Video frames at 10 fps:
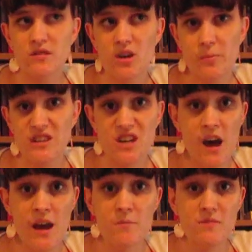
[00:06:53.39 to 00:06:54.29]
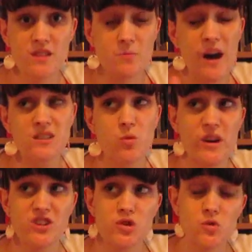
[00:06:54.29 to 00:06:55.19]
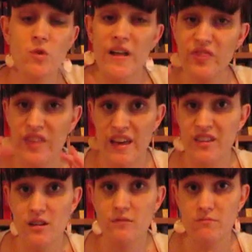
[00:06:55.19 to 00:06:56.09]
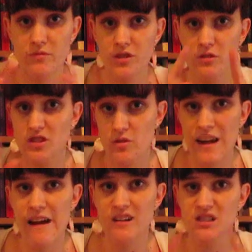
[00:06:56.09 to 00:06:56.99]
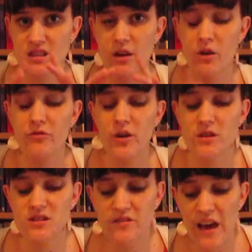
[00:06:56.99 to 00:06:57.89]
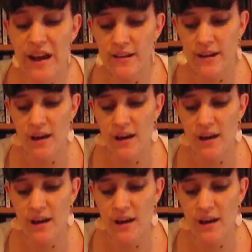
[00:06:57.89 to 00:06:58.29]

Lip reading: Stopping Time, it's parts 1 and 2, and those three characters are the whole focus of that.